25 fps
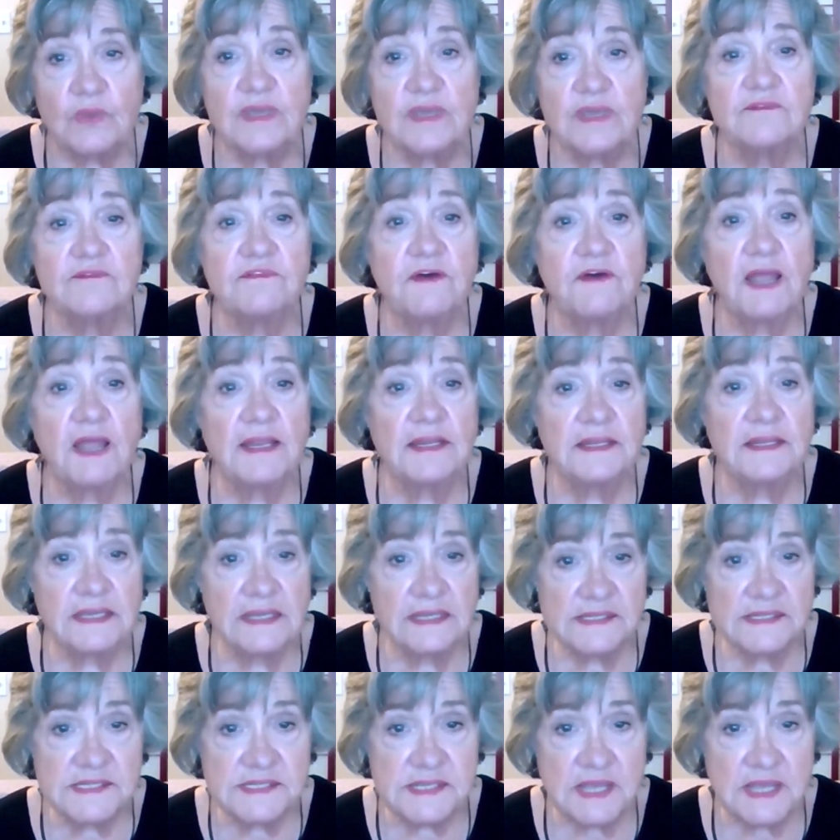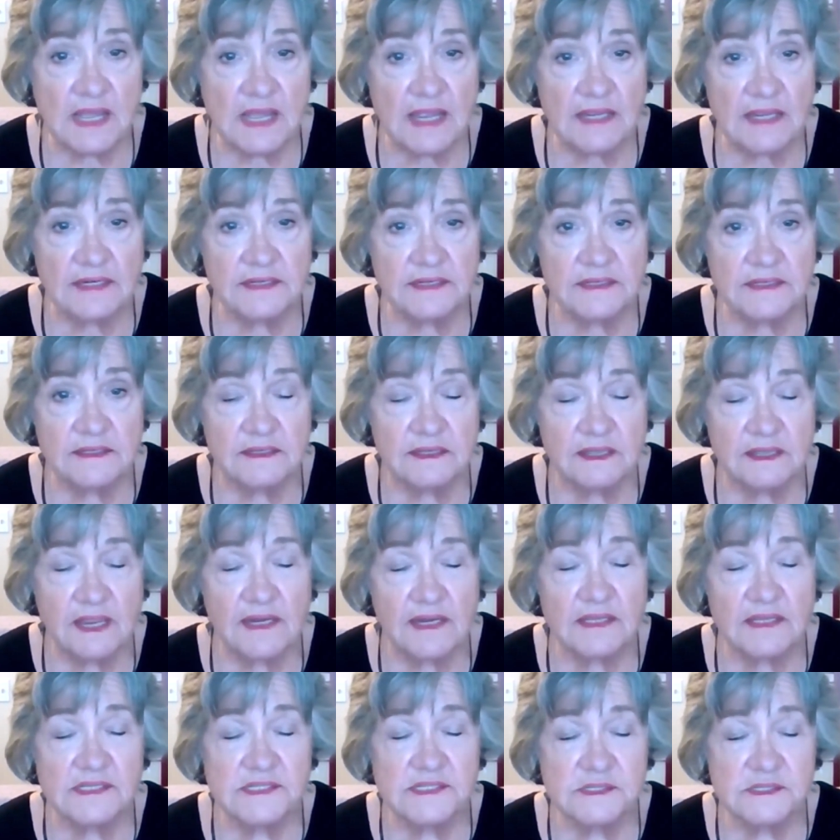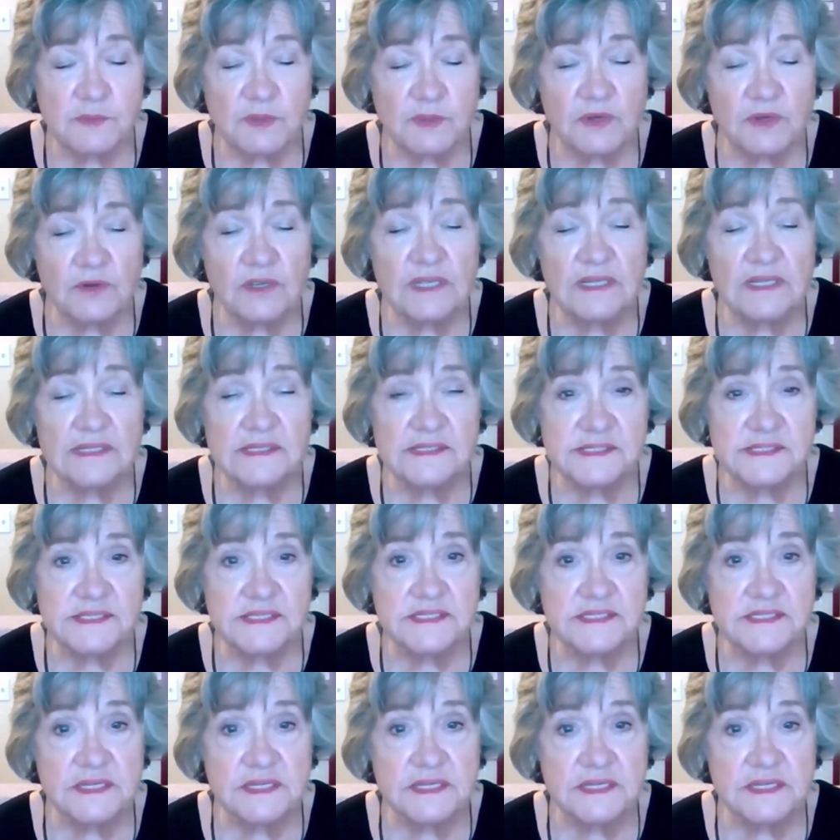we can find insight and experience